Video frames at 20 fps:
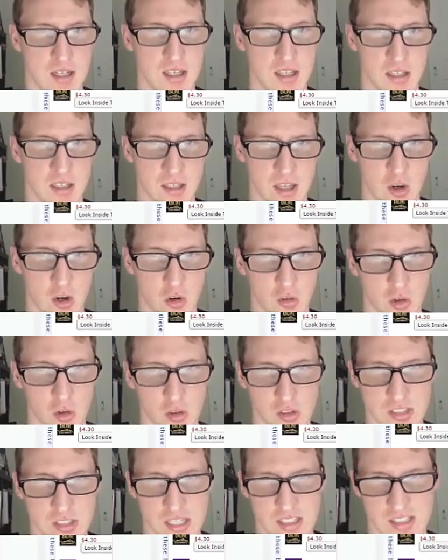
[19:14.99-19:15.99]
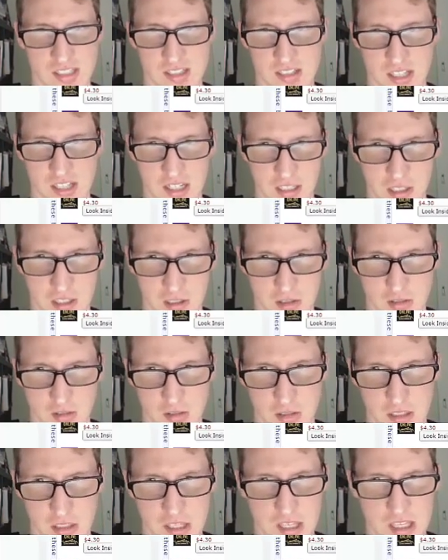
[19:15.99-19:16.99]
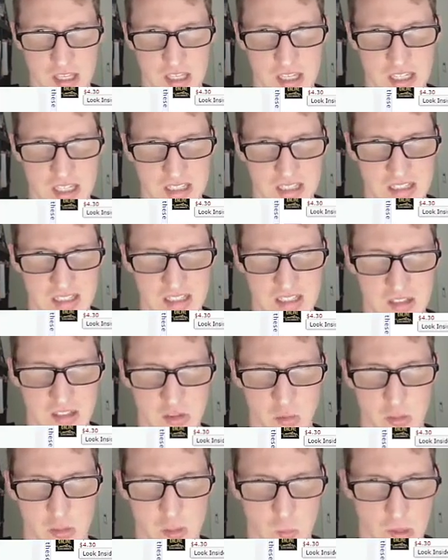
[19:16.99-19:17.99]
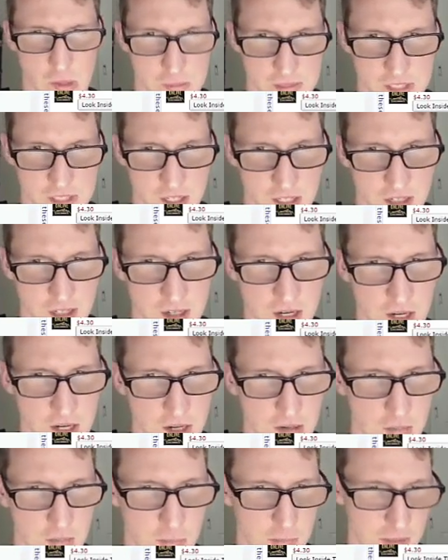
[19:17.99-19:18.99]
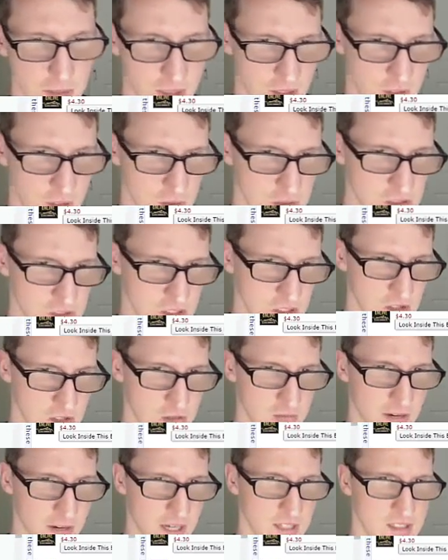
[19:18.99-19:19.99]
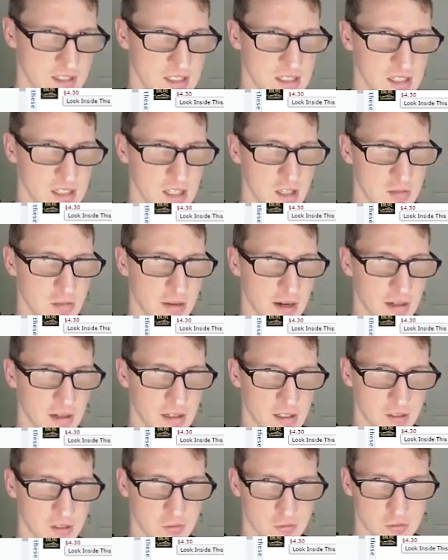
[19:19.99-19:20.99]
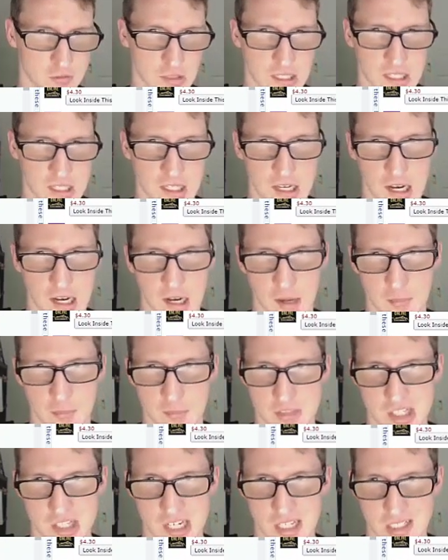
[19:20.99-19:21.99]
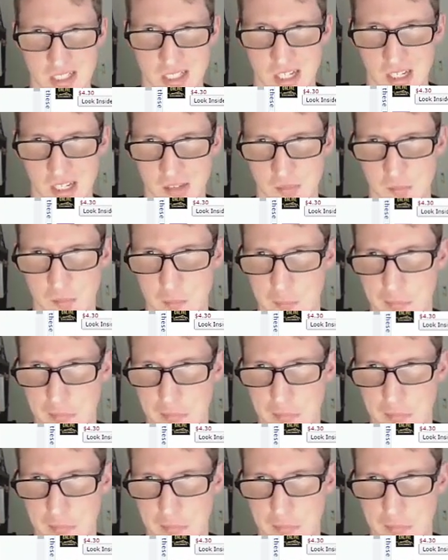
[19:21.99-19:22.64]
He of course has he has a link to his website, but then he also created like a free cheat sheet.